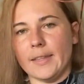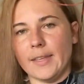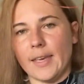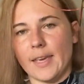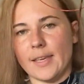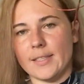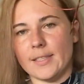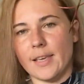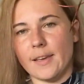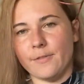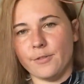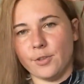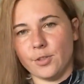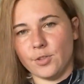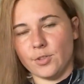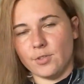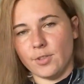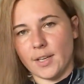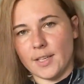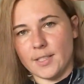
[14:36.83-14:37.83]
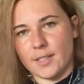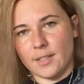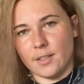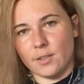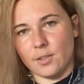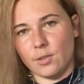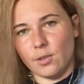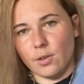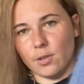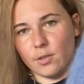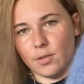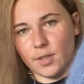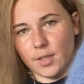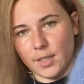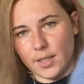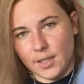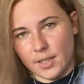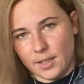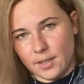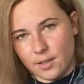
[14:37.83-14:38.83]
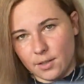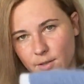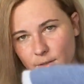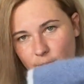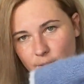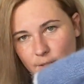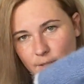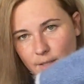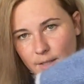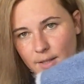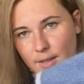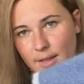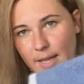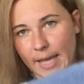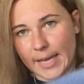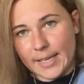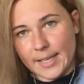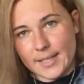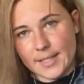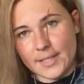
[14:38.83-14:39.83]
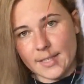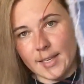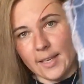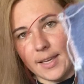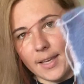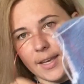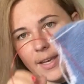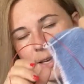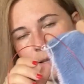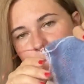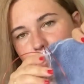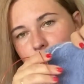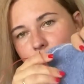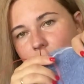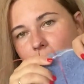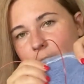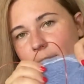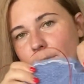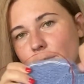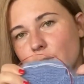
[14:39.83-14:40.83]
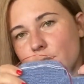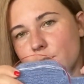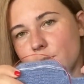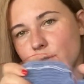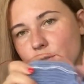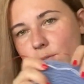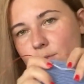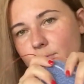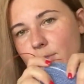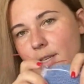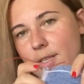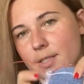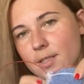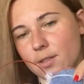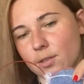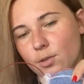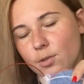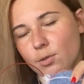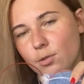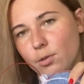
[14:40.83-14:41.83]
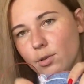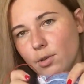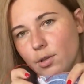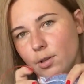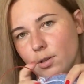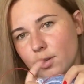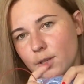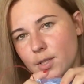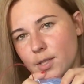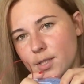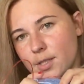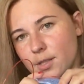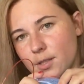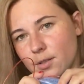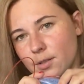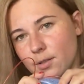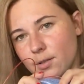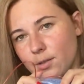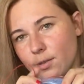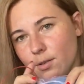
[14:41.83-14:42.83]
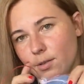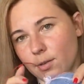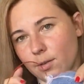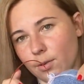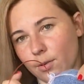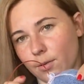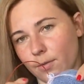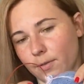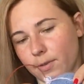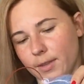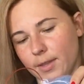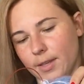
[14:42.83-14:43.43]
yeah, it's have contrasting color here on the legs, and we'll have also contrasting colors of